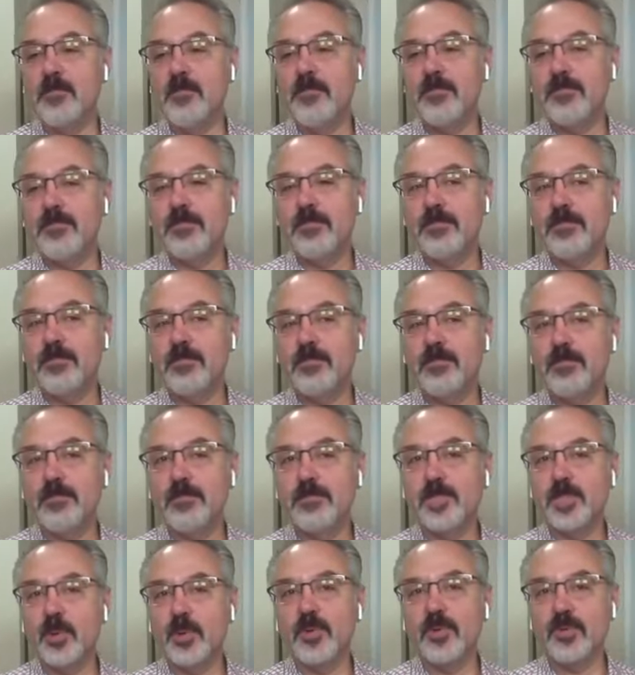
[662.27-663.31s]
um,
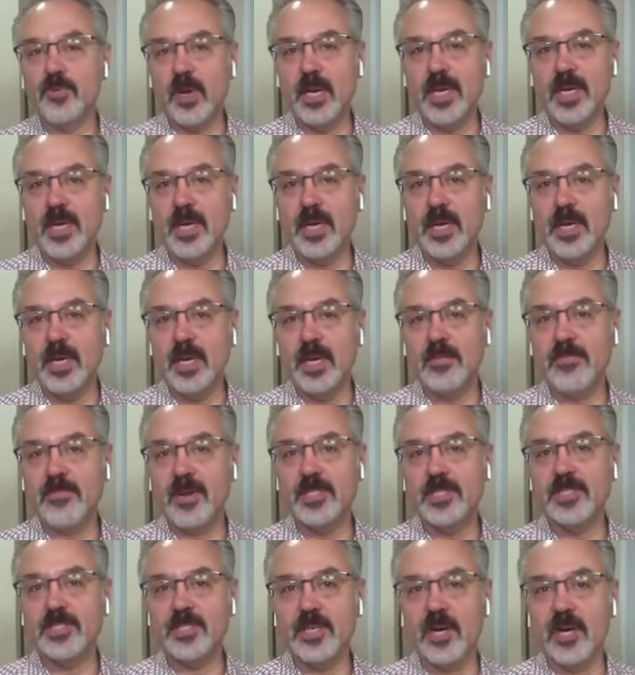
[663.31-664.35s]
so with running,
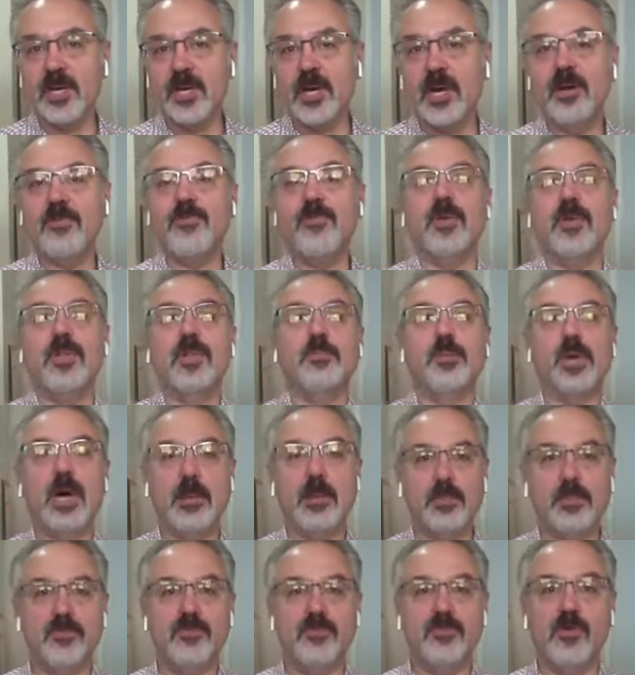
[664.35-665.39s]
if I start off with a
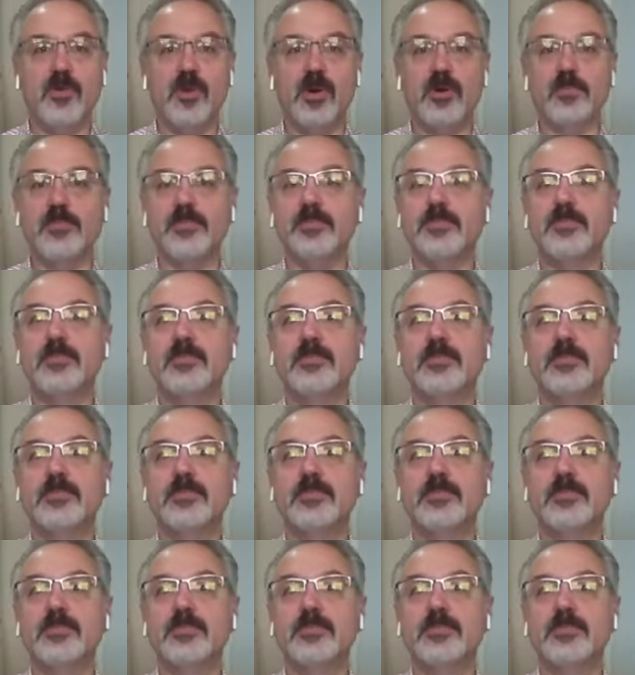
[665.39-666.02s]
proper form,